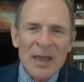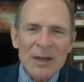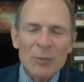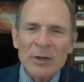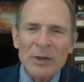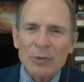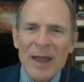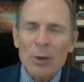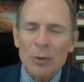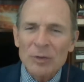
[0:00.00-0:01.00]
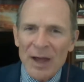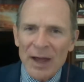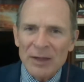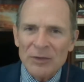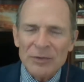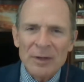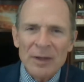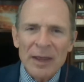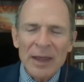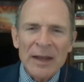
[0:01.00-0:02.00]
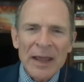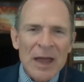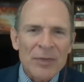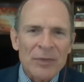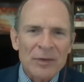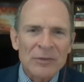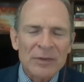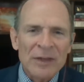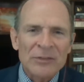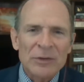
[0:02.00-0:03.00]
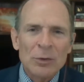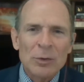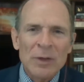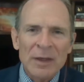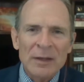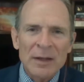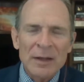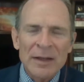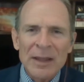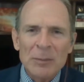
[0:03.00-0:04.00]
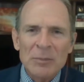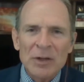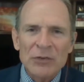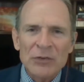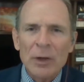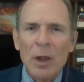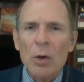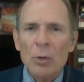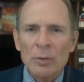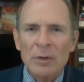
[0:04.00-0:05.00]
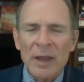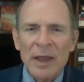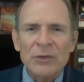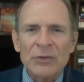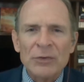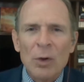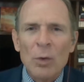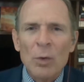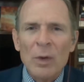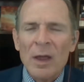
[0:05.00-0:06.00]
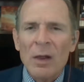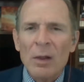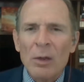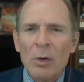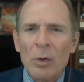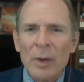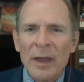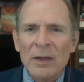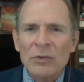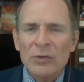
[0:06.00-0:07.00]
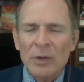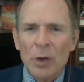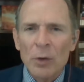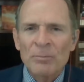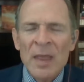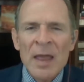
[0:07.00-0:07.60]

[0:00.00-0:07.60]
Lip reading: Anyway, Draco dies, and Athens gets a new king named Solon, Solon, Solon.